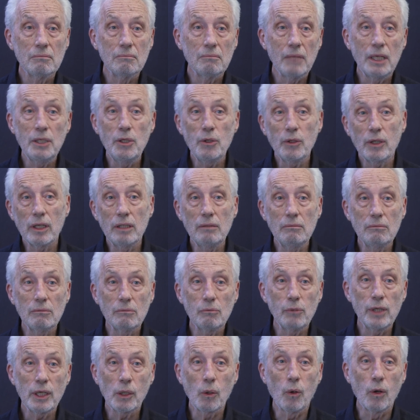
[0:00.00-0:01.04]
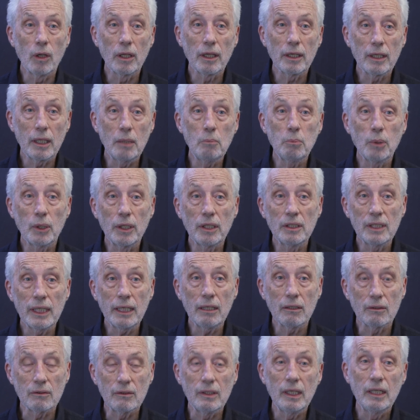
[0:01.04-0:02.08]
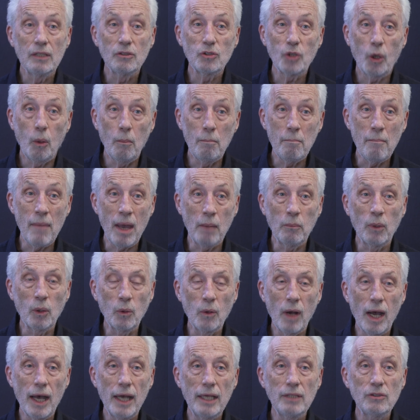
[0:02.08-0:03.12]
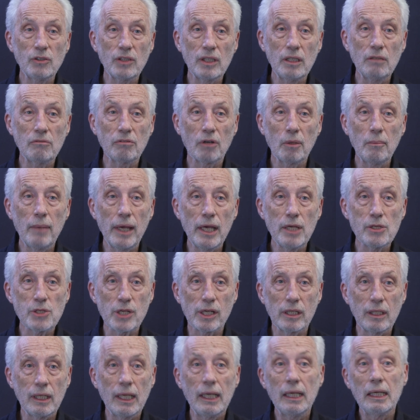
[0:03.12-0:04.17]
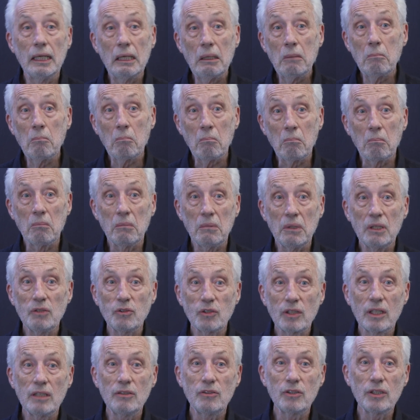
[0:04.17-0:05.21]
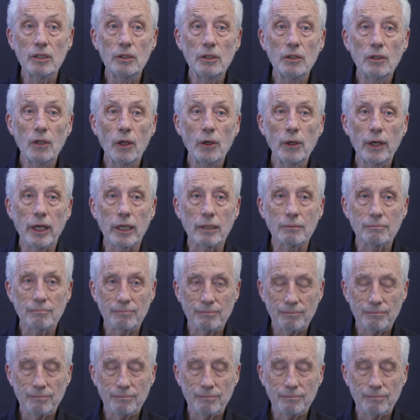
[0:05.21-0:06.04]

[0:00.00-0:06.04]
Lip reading: And you can recall it and put it down. So memorized information is considered learning.